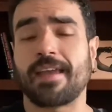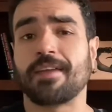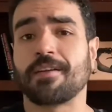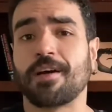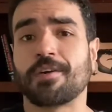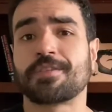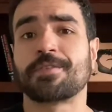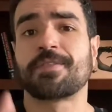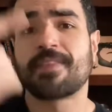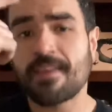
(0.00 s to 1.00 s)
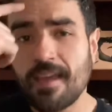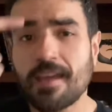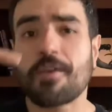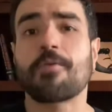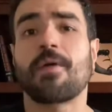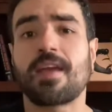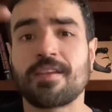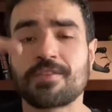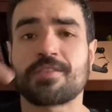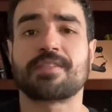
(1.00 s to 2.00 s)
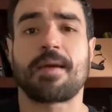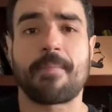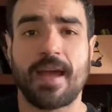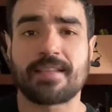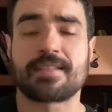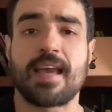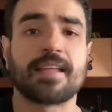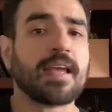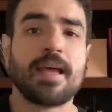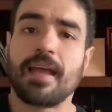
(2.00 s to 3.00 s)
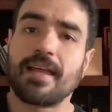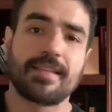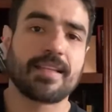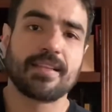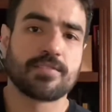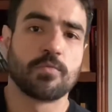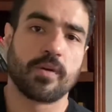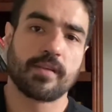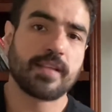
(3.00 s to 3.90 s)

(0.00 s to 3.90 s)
to think your way into that mindset, and that doesn't work.